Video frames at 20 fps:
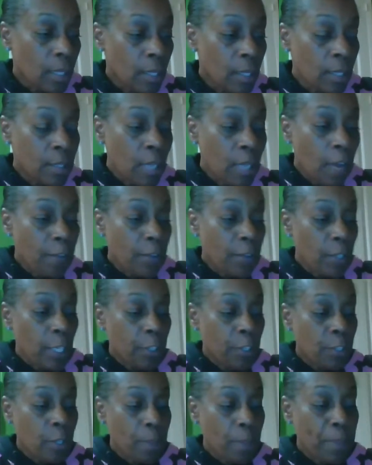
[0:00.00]
The
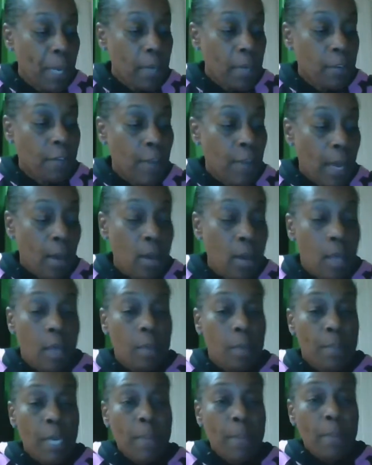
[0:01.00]
definition of pedophile.
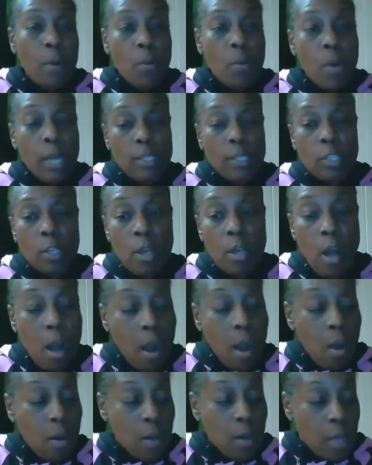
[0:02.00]
People want to
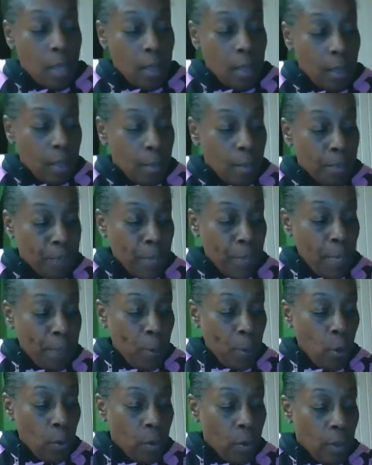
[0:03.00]
call
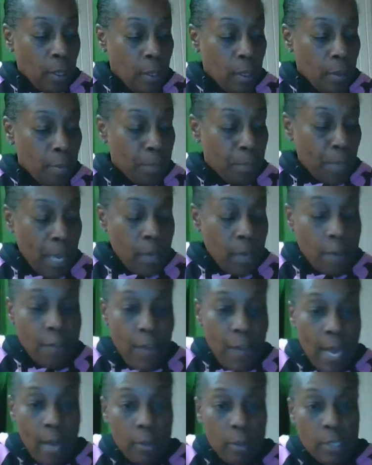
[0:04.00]
people
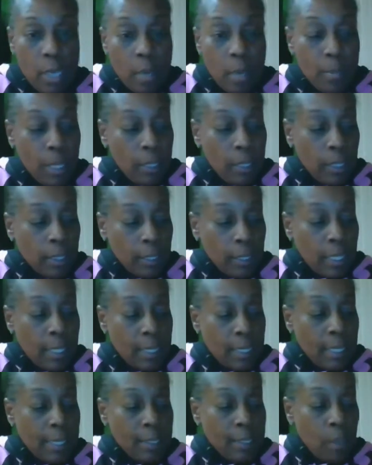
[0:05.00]
pedophiles. But look,
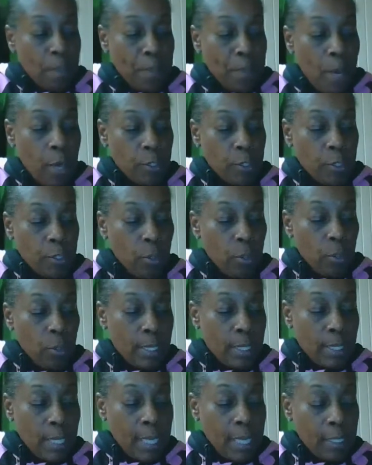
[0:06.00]
it says a person who
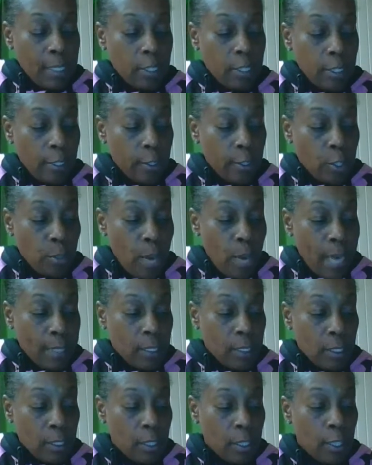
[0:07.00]
is sexually
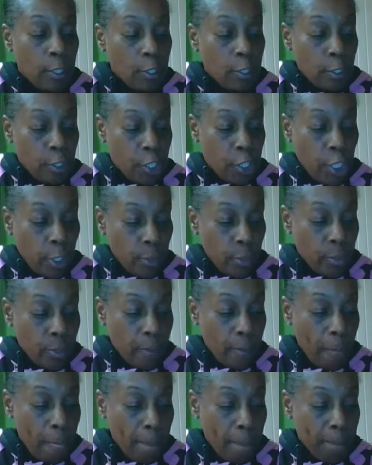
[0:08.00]
attracted to children.